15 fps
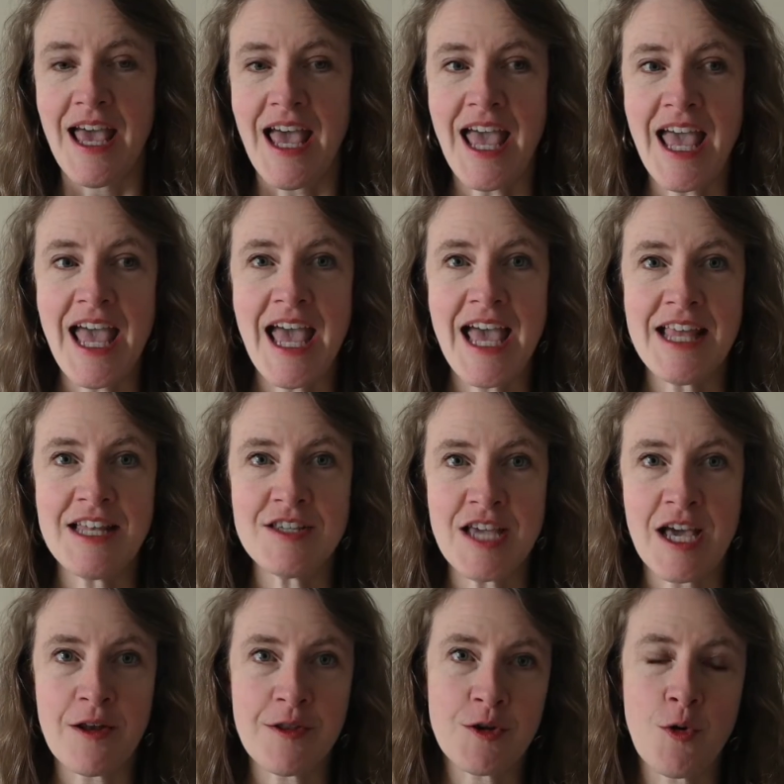and
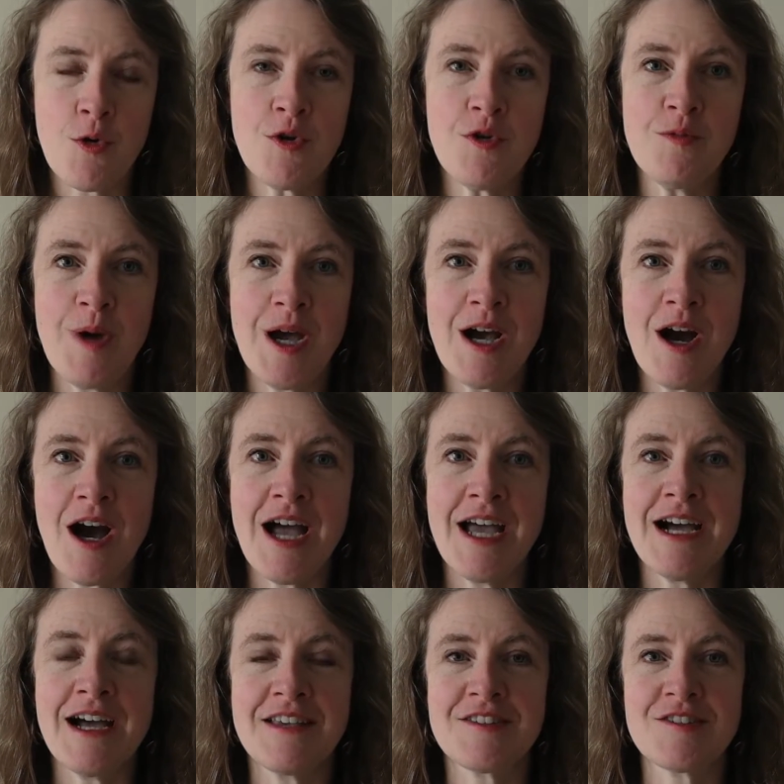out of the corner of my eye,
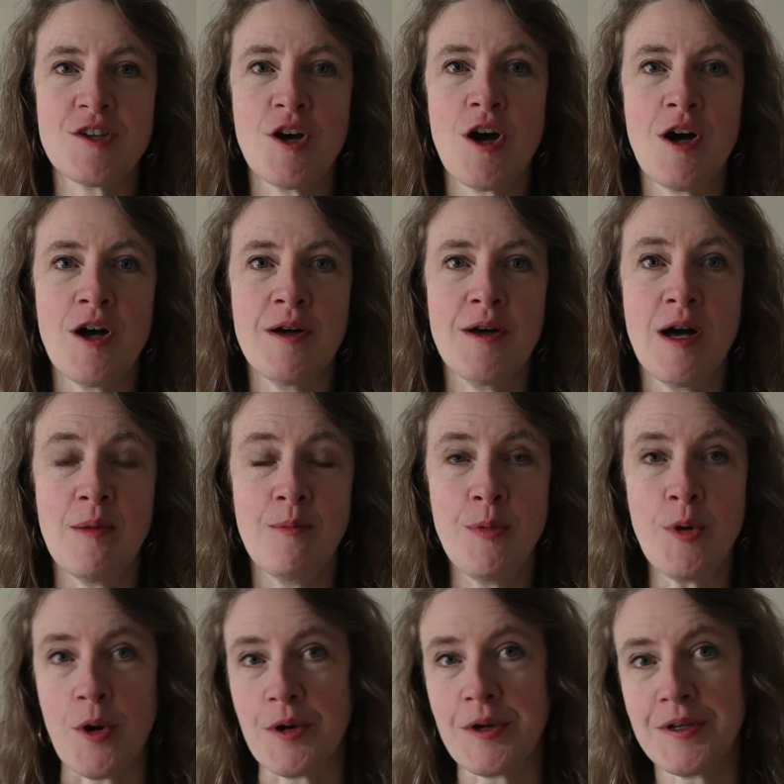I saw a
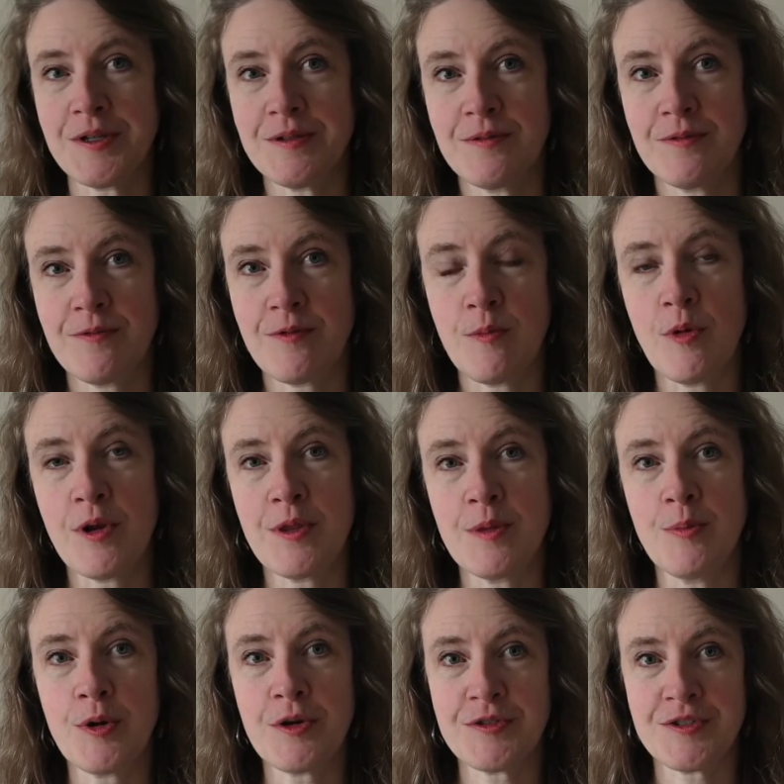book from one of the
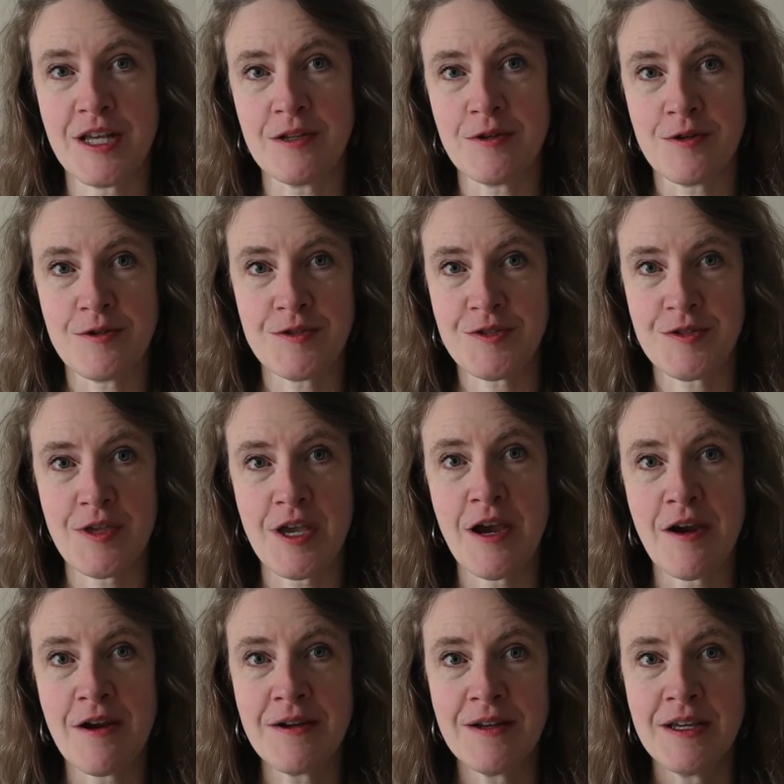booksellers
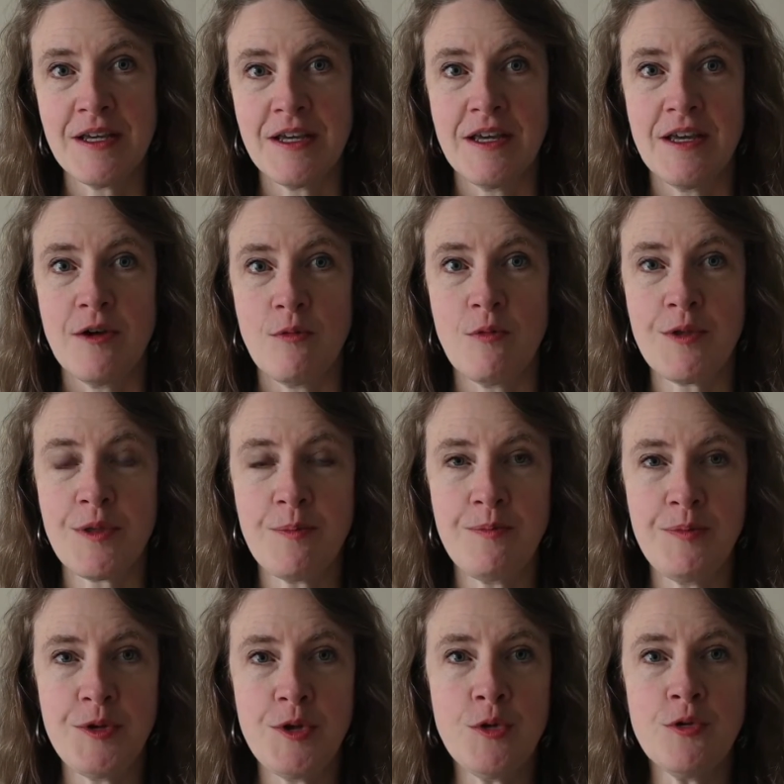there with a
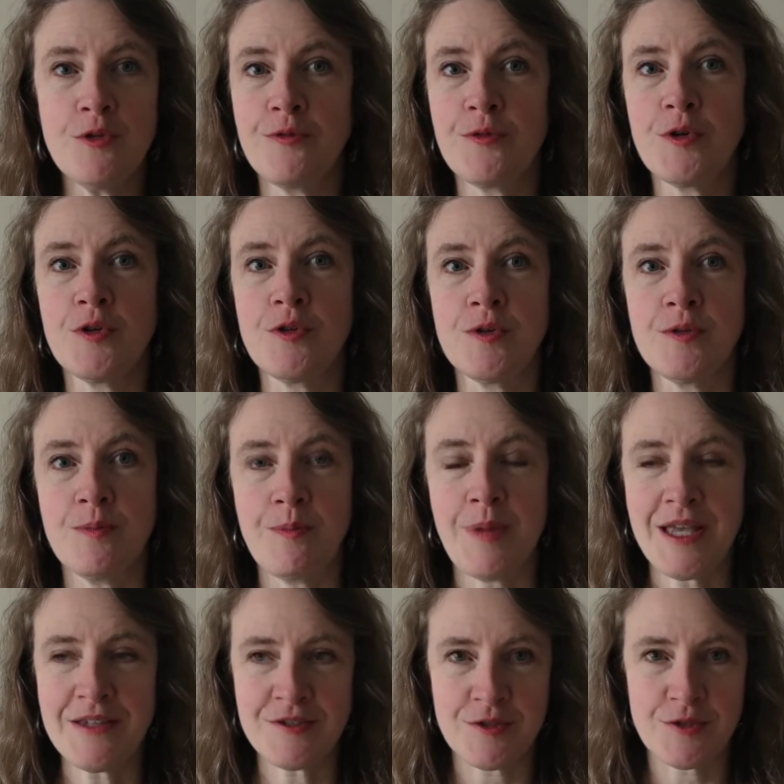beautiful
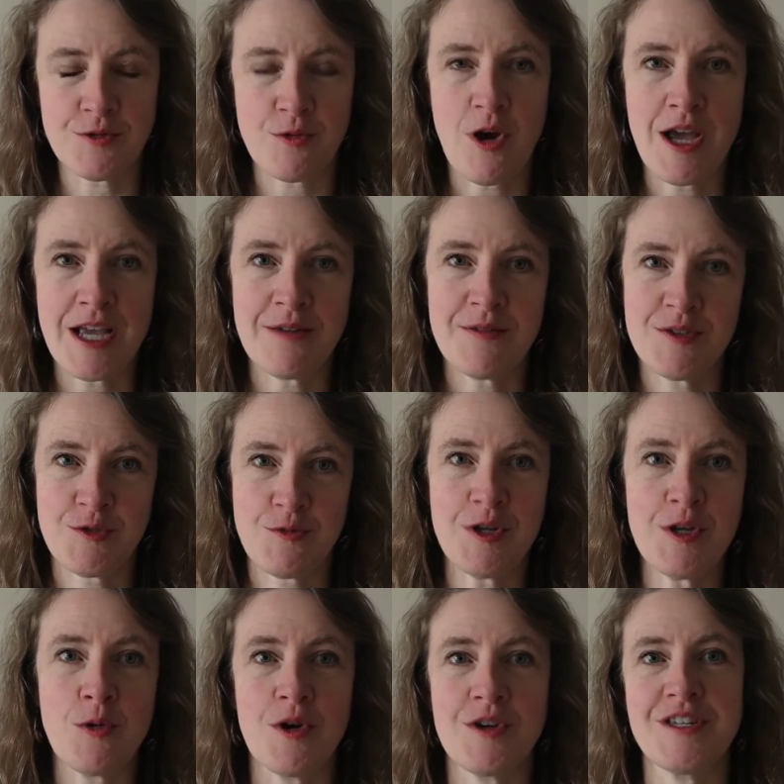pencil drawing of a string
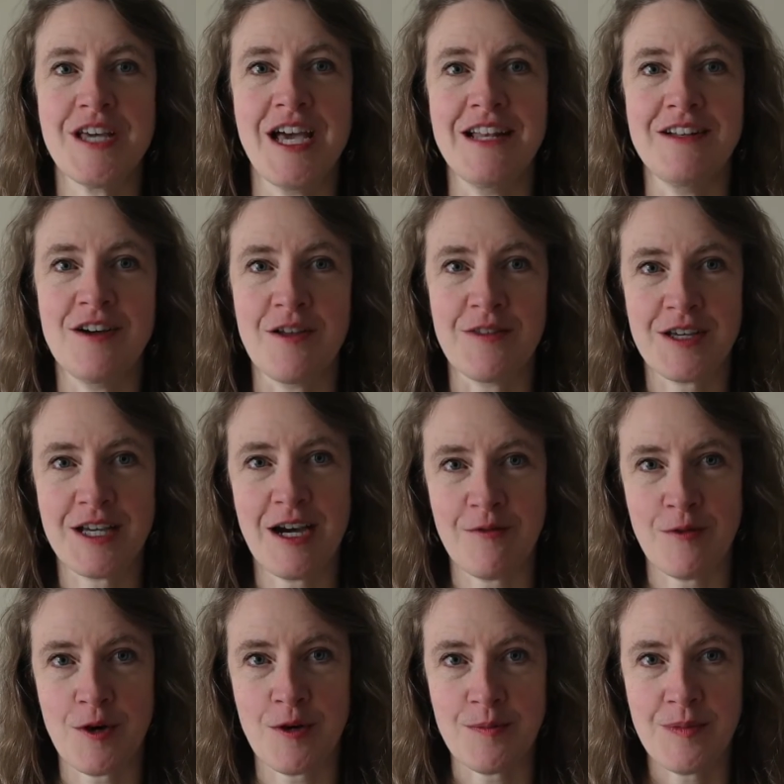quartet on the
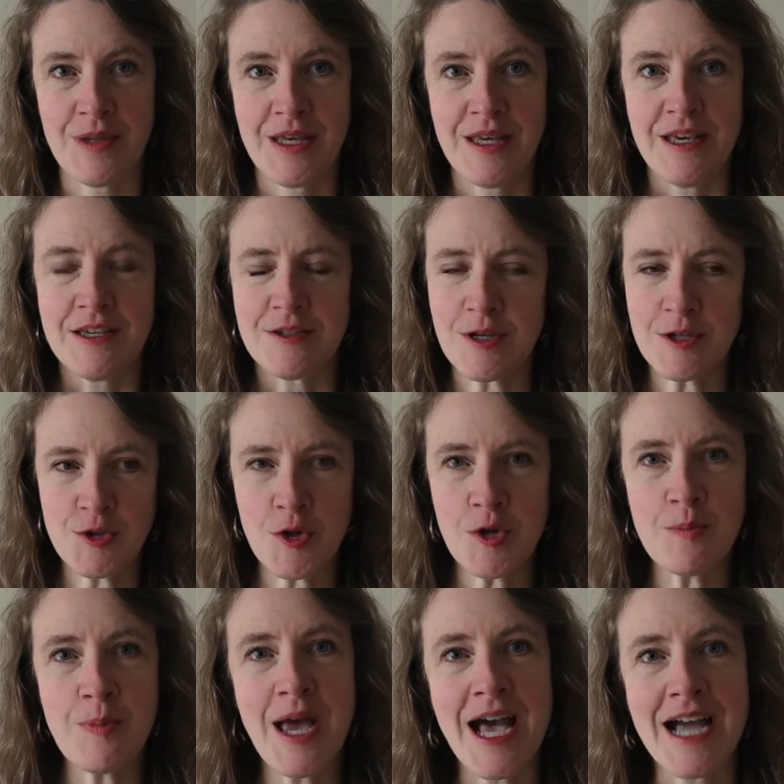cover. So I turned
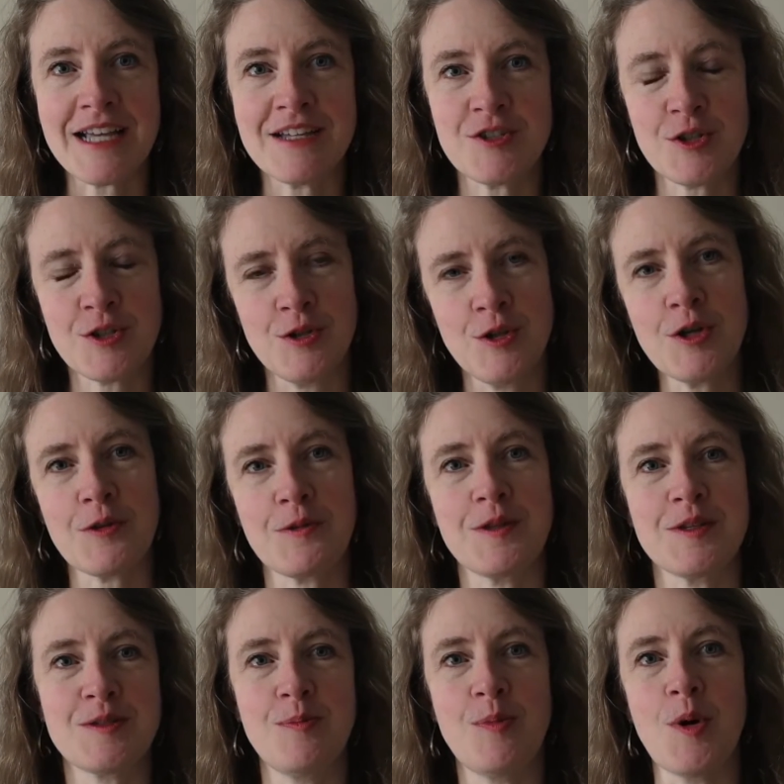back and took a look at
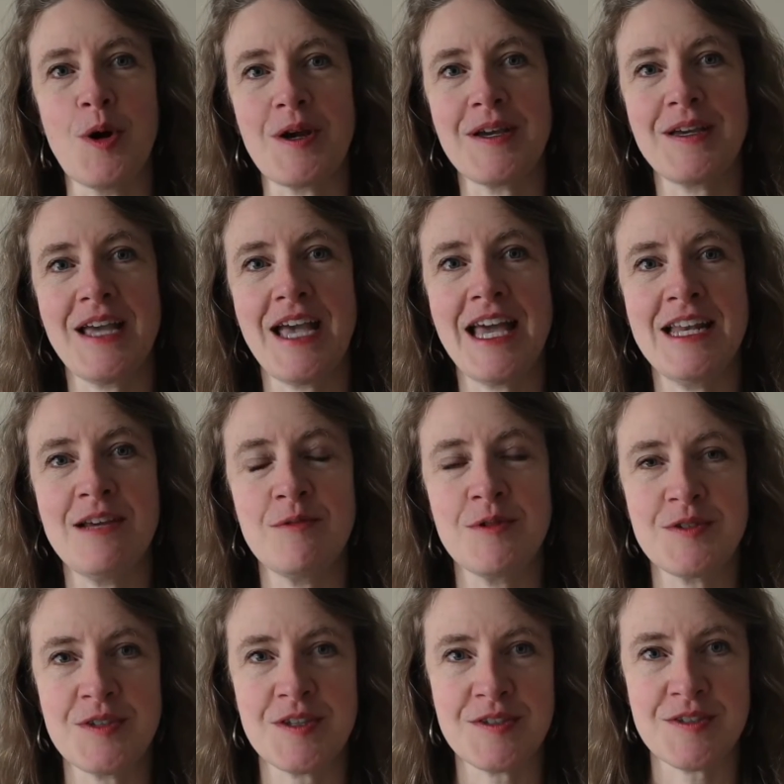this book, and it
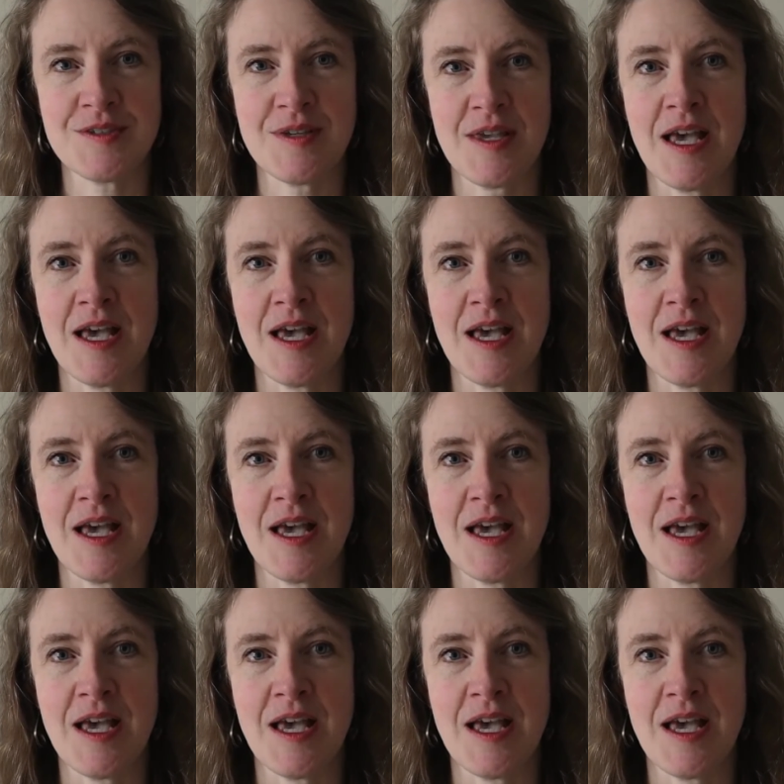was this